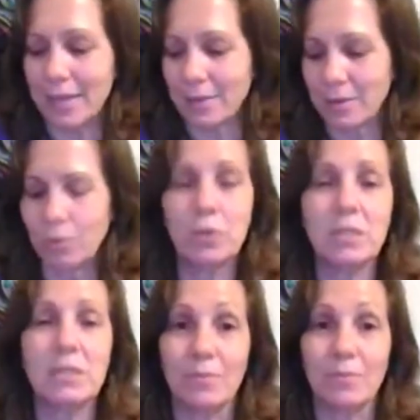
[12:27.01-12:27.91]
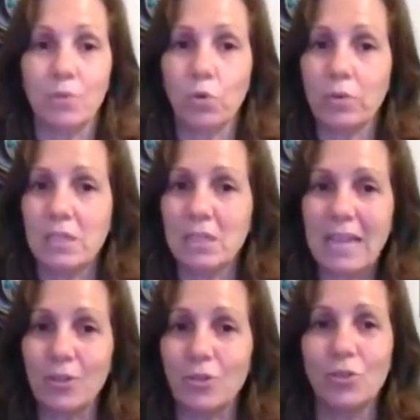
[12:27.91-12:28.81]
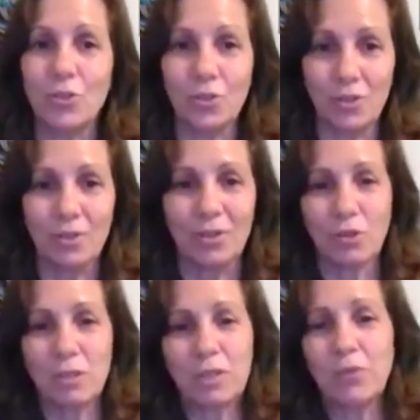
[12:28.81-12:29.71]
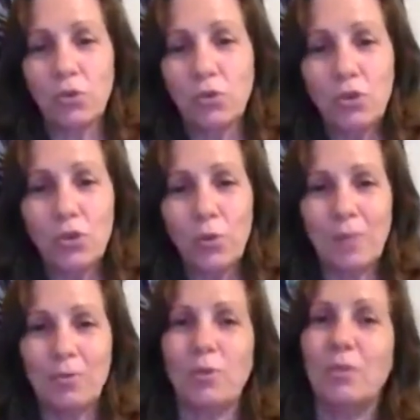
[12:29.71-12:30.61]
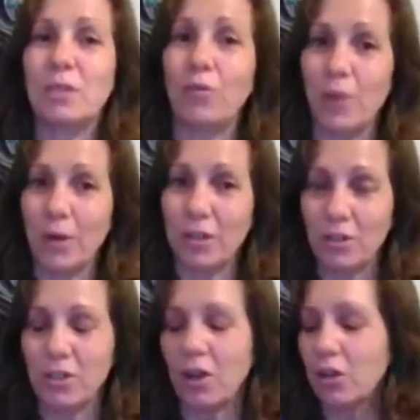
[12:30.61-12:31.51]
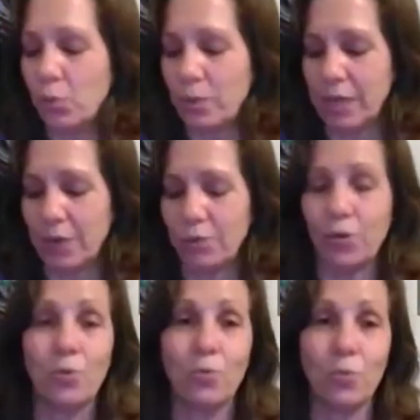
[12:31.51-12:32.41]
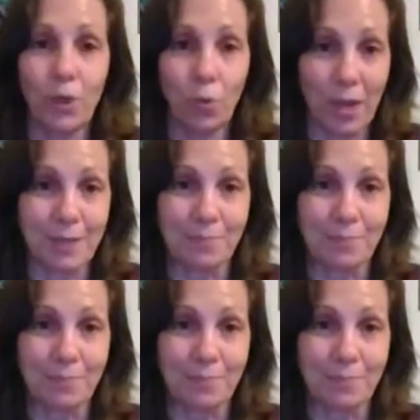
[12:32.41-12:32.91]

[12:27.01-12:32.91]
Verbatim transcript: Of course, Lord Snaggletooth, those of you who knew him knew he was a very good dog who would never run away.